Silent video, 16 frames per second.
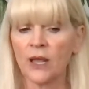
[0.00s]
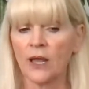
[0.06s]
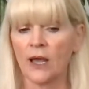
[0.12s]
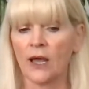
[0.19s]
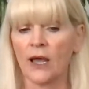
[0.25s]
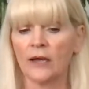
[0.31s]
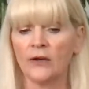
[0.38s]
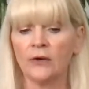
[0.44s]

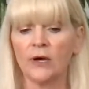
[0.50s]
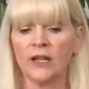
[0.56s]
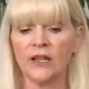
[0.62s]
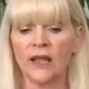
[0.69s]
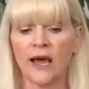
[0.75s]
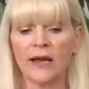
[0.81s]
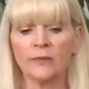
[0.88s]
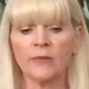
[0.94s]
I know a
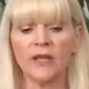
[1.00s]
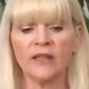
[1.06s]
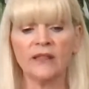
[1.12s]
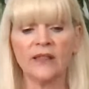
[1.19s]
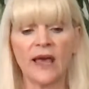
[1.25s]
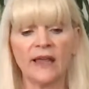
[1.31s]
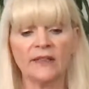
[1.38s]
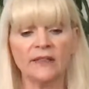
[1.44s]
lot of men
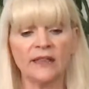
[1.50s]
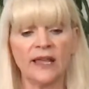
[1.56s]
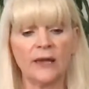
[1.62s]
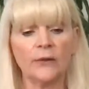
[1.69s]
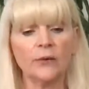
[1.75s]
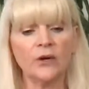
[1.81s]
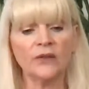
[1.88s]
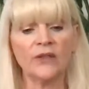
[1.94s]
that they
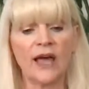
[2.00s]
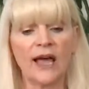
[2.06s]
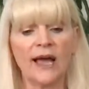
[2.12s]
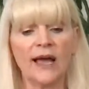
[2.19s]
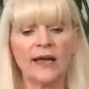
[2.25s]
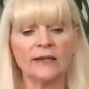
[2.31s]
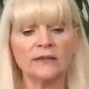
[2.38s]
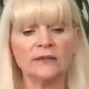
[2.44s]
will
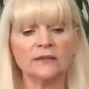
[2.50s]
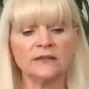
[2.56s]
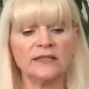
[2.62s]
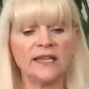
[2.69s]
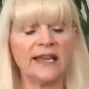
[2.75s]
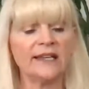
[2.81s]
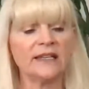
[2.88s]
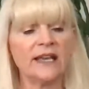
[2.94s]
not
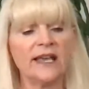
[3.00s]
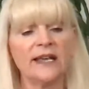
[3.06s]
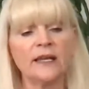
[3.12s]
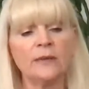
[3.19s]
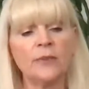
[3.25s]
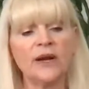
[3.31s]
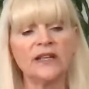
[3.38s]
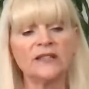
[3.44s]
date
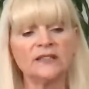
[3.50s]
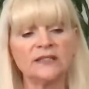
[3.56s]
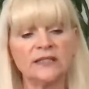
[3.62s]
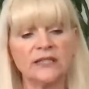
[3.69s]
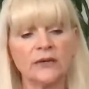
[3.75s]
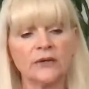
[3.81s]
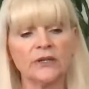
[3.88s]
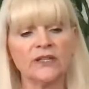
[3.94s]
anybody
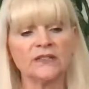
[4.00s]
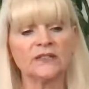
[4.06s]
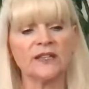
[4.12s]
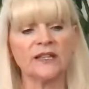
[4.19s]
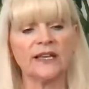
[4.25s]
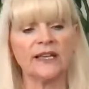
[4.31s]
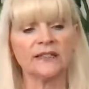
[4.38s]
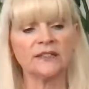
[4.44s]

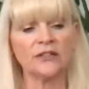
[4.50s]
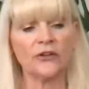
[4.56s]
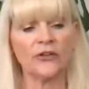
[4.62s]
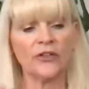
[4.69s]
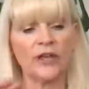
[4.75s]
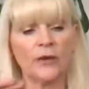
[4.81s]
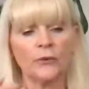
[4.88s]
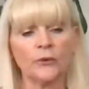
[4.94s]
seriously until
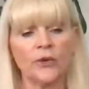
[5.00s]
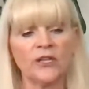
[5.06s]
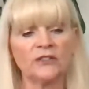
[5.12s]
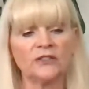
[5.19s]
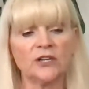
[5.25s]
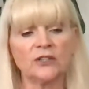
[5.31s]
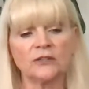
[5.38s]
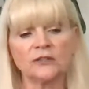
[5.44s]
they
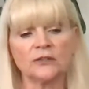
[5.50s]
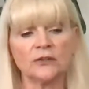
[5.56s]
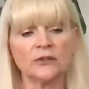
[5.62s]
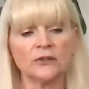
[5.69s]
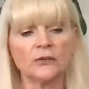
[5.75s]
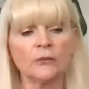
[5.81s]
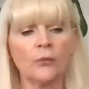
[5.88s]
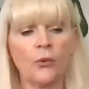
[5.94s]
reach a
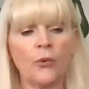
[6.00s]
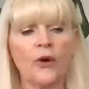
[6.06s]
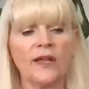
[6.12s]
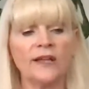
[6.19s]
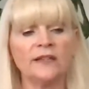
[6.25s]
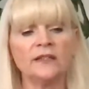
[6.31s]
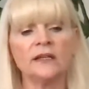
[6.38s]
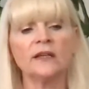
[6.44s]
certain
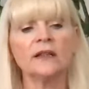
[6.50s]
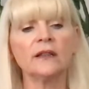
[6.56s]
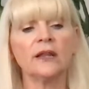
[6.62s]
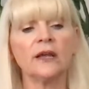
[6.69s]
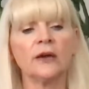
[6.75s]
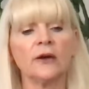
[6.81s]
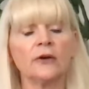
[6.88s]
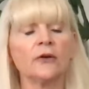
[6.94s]
point in
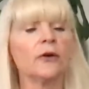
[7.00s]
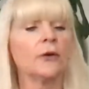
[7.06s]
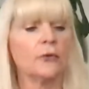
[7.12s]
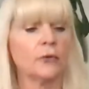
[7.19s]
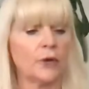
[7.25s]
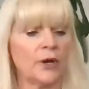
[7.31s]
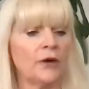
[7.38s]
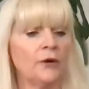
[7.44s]
their
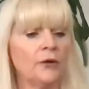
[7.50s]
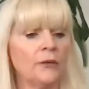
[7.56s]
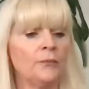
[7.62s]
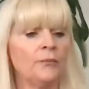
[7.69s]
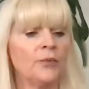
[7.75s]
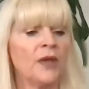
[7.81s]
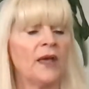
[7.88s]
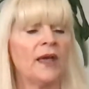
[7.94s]
career.
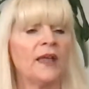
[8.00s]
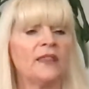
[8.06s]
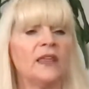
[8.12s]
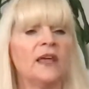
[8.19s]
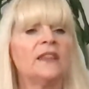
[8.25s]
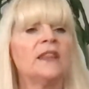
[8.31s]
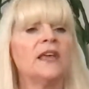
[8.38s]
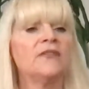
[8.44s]
And
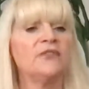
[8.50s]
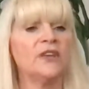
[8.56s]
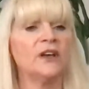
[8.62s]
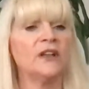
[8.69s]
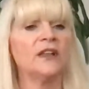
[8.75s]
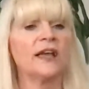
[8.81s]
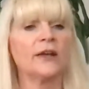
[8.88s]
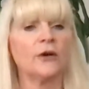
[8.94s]
then they
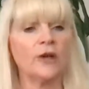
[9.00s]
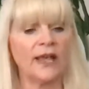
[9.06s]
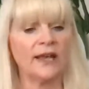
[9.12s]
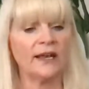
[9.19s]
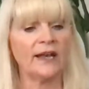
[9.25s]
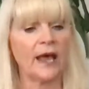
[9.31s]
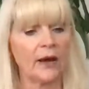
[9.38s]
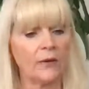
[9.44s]
feel like, okay,
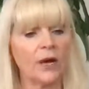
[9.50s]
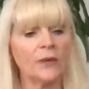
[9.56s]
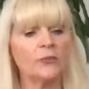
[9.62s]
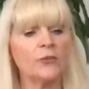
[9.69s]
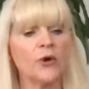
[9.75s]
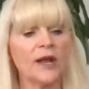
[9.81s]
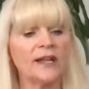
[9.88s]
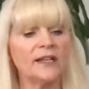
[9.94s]
now I'm
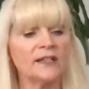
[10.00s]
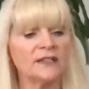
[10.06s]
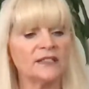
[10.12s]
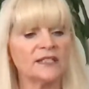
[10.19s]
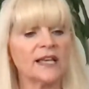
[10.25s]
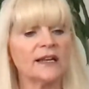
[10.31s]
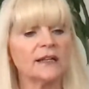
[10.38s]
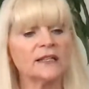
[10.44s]
ready to
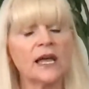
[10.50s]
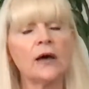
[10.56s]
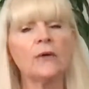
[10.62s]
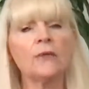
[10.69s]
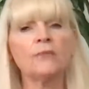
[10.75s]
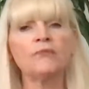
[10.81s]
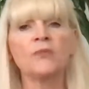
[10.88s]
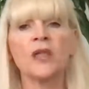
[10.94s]
settle down.